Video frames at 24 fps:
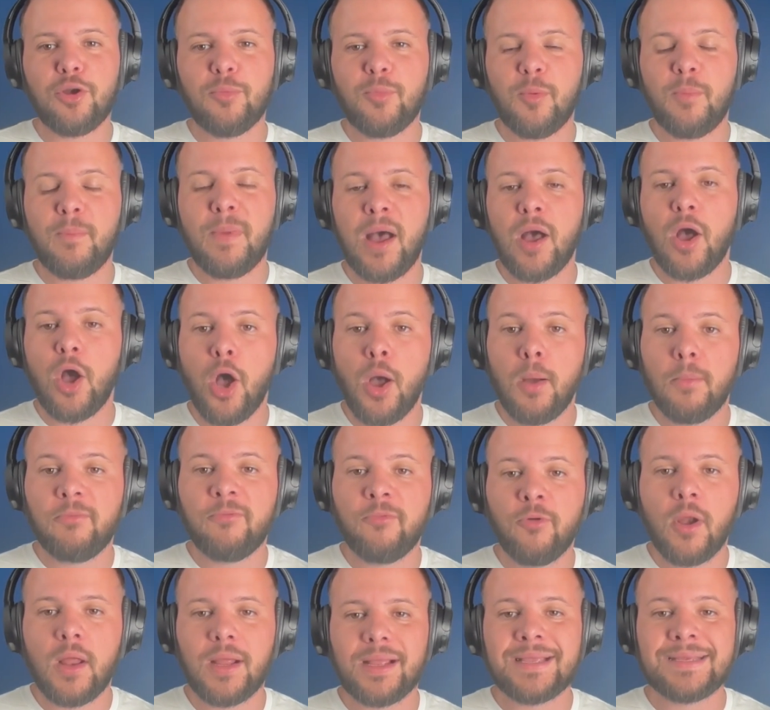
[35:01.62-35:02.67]
them about up
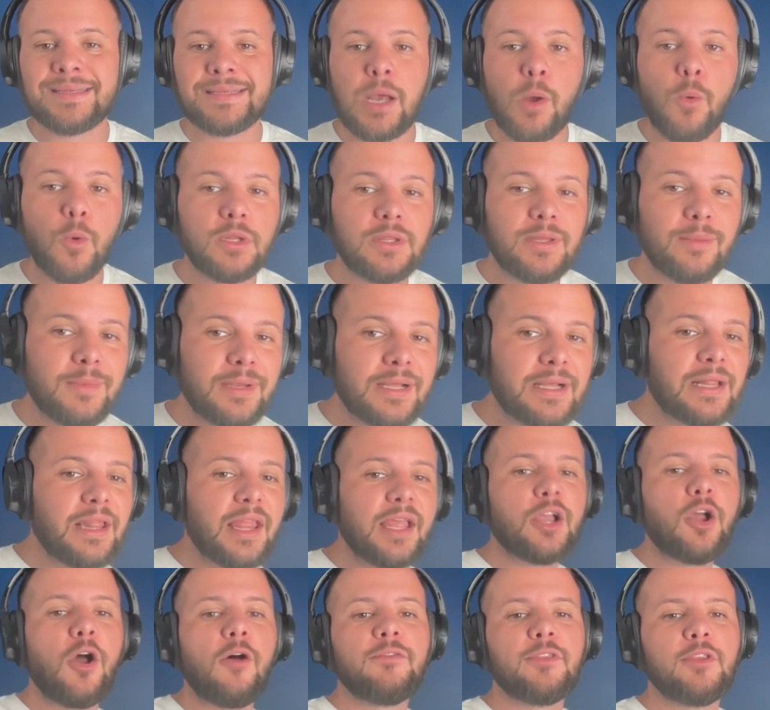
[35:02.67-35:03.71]
front because I want them to
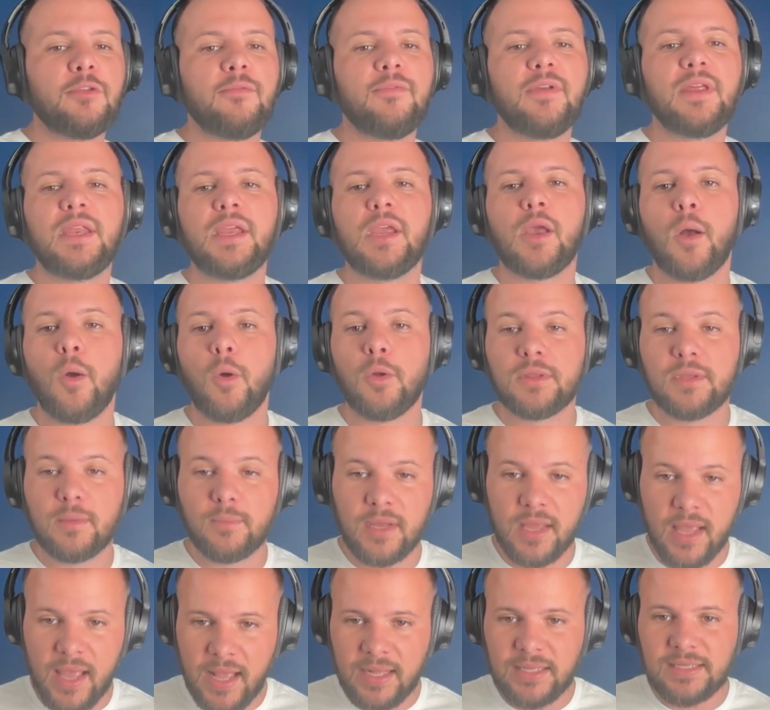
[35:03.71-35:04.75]
click off the video. I want them
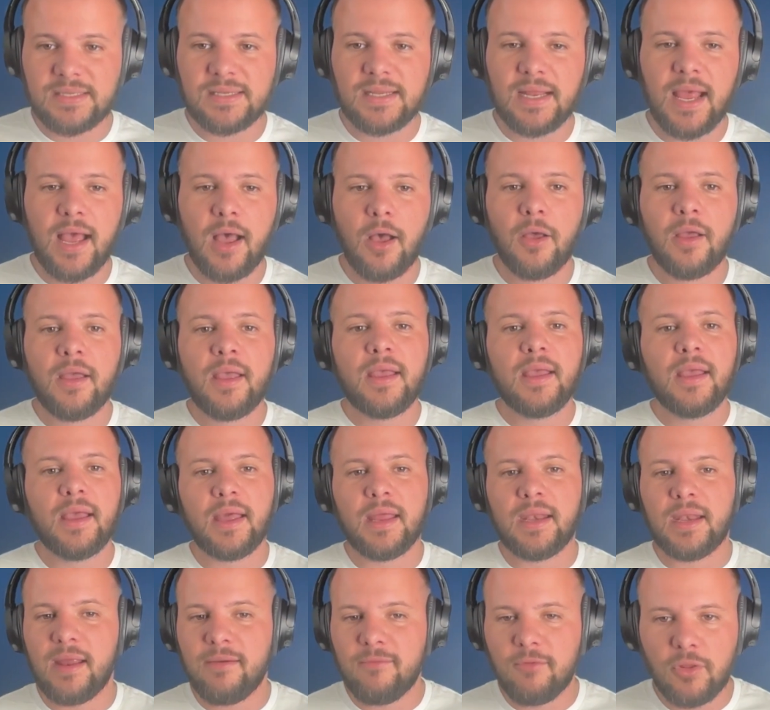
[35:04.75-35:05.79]
to exit out
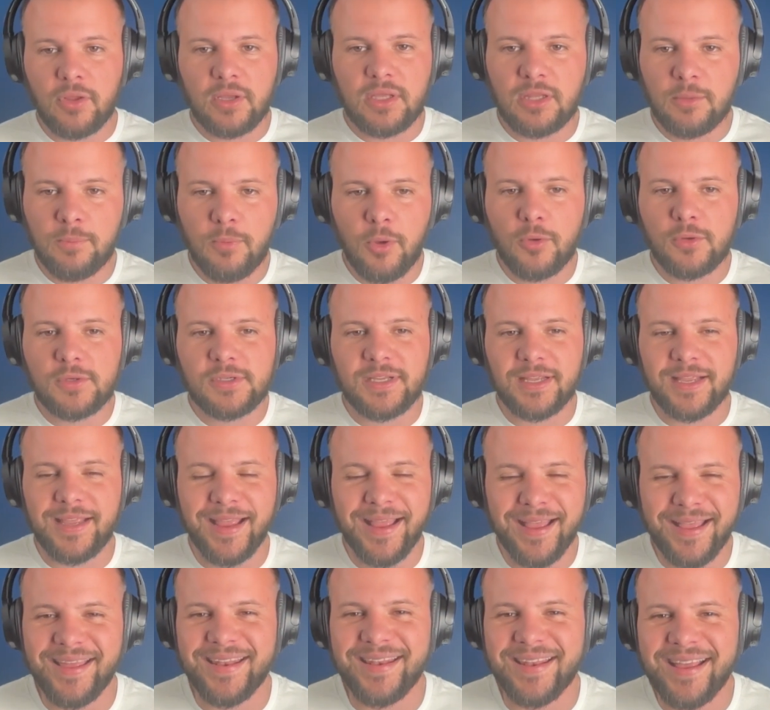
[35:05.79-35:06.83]
and never look at the post
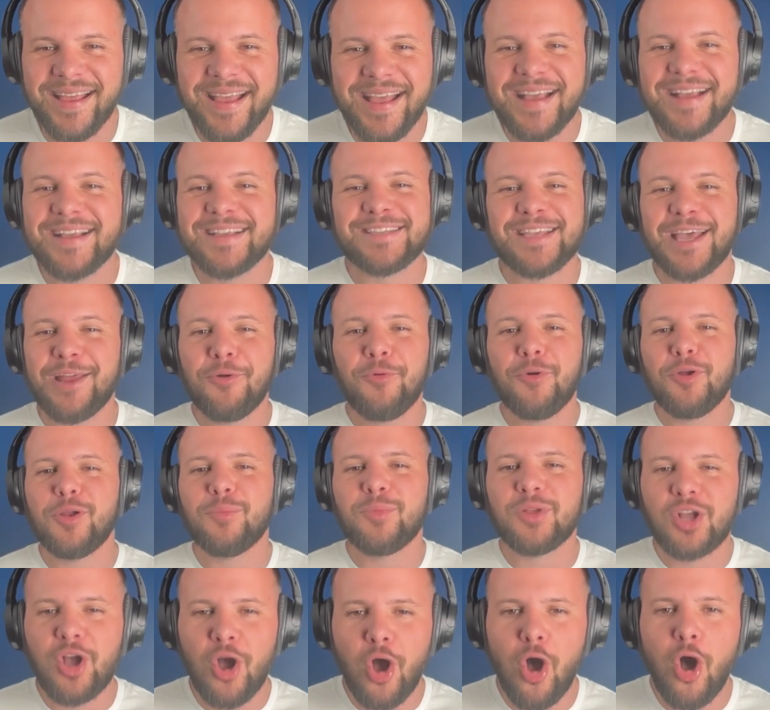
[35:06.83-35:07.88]
again because I don't want them
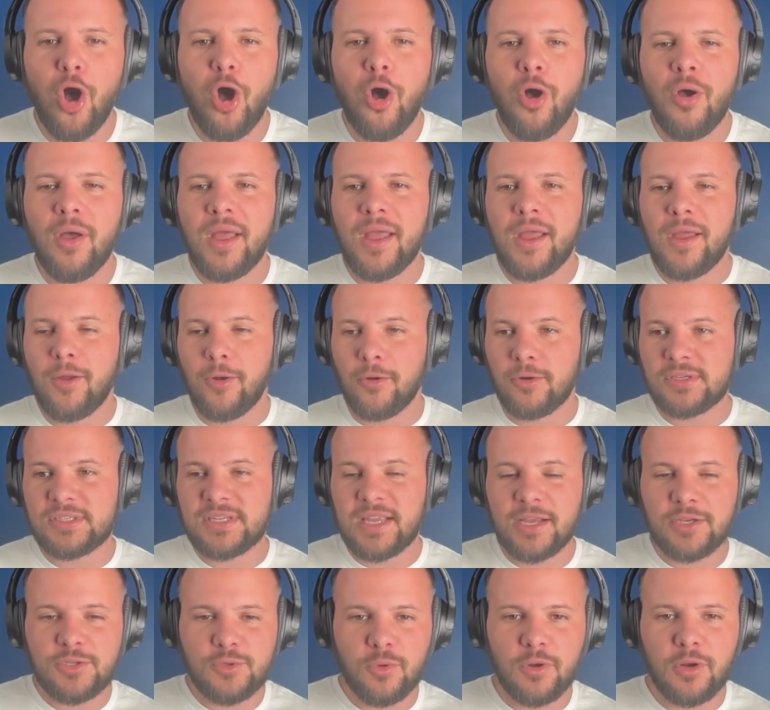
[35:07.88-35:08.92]
to call or
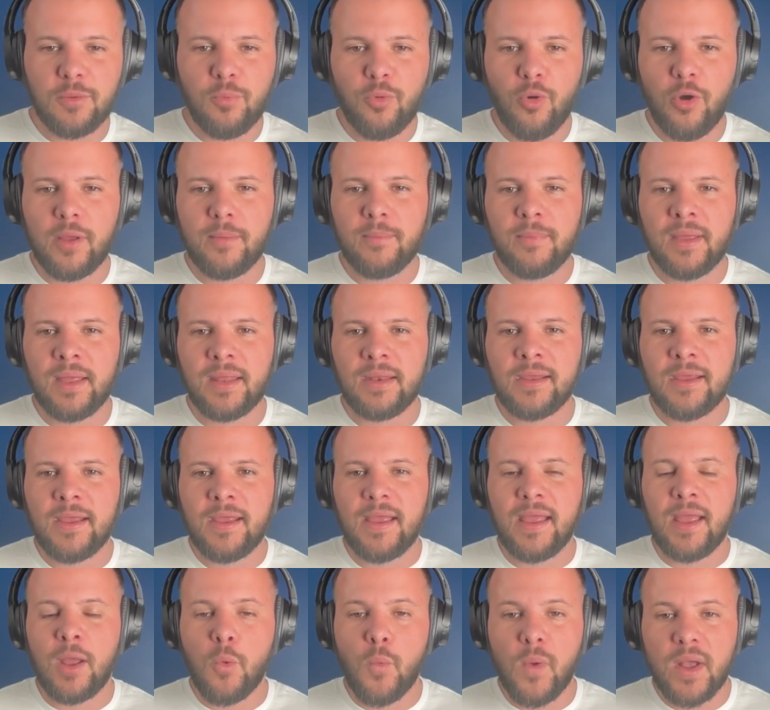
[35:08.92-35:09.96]
schedule an appointment
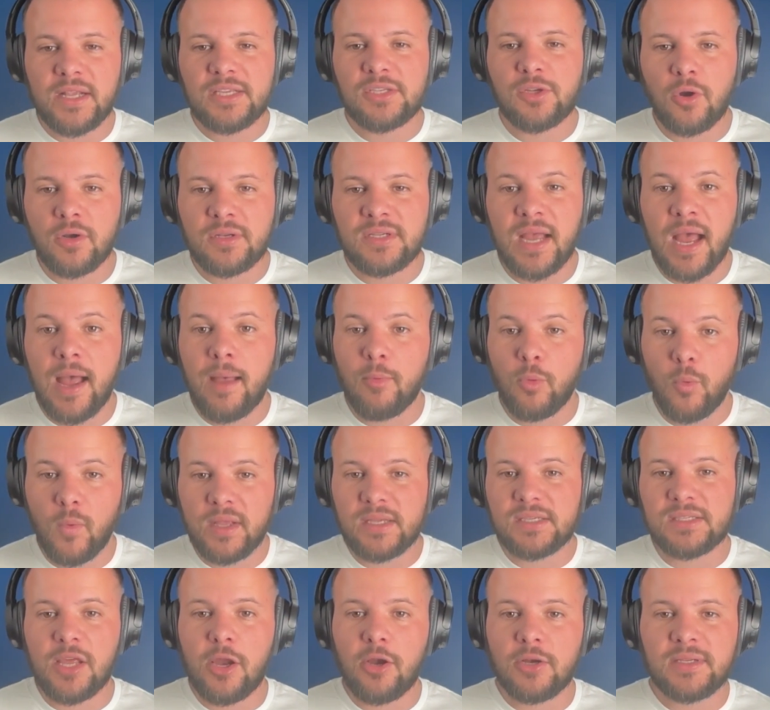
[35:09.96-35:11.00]
and waste our time and
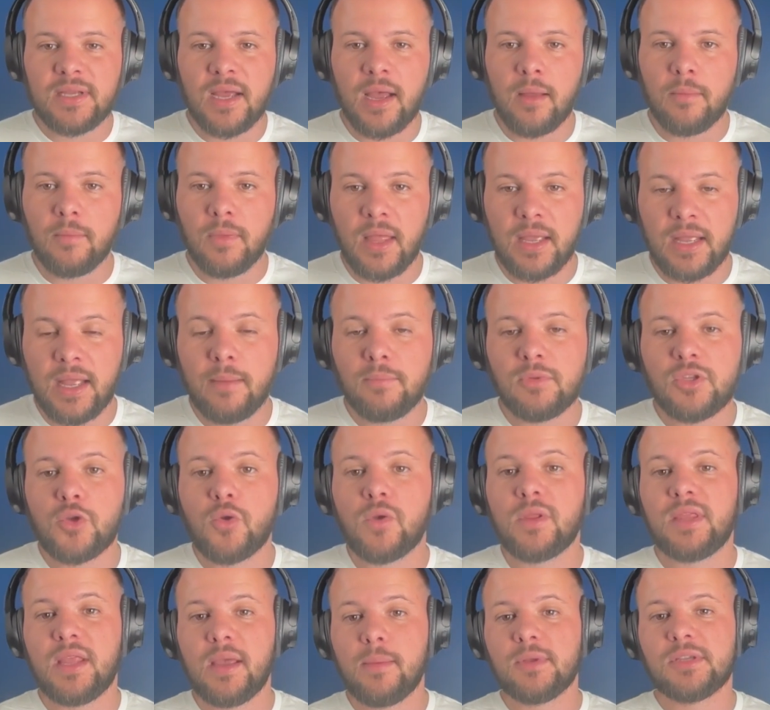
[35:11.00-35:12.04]
waste their time. Like I'm
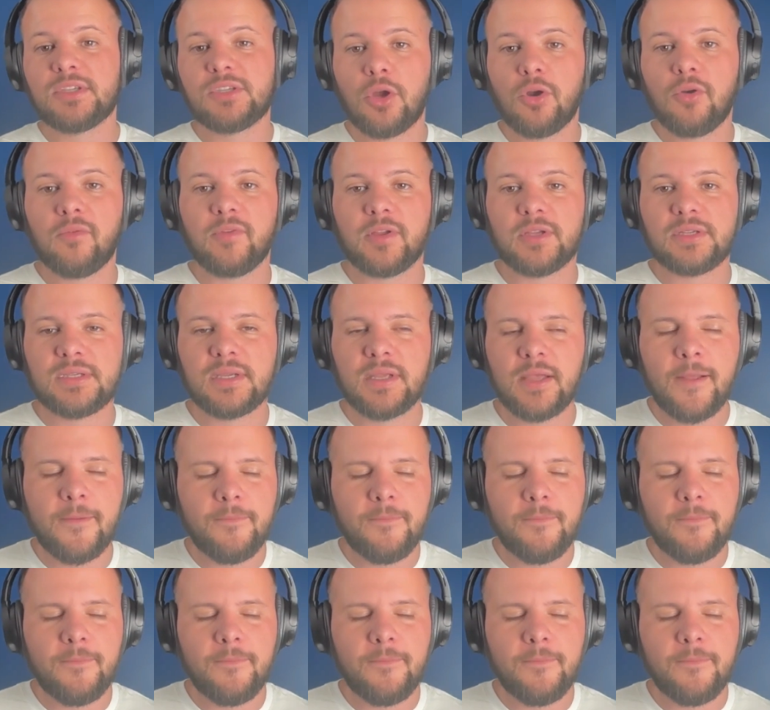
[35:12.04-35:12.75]
doing them a service.